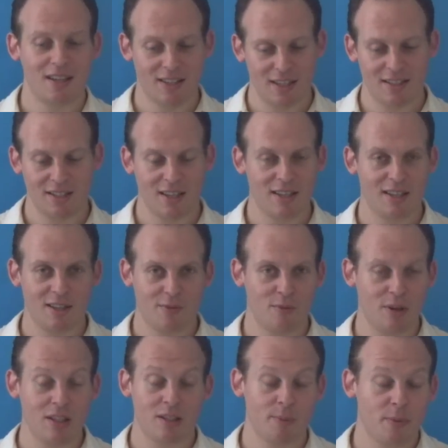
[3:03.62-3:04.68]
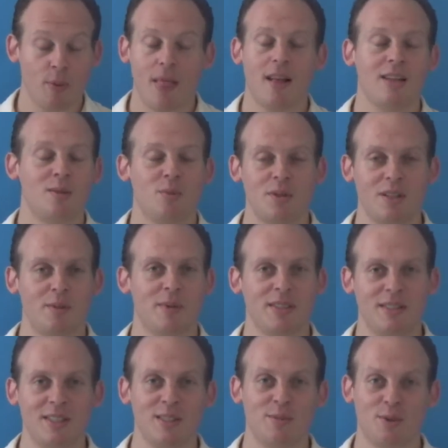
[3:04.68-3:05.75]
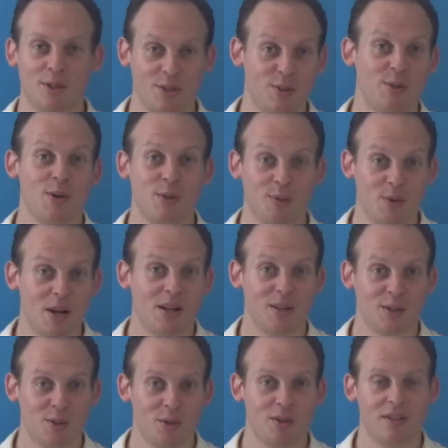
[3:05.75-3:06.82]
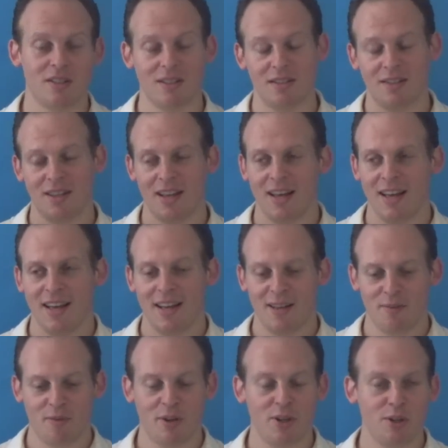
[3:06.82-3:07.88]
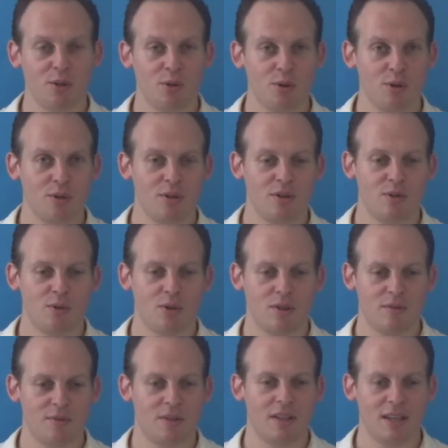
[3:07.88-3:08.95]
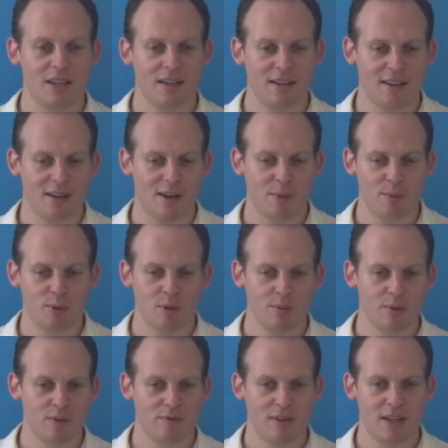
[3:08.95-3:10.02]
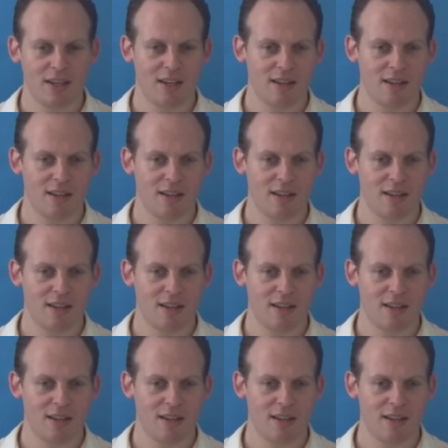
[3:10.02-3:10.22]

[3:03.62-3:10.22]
It's one of the best things for SEO as well. So it's a very good sort of thing in terms of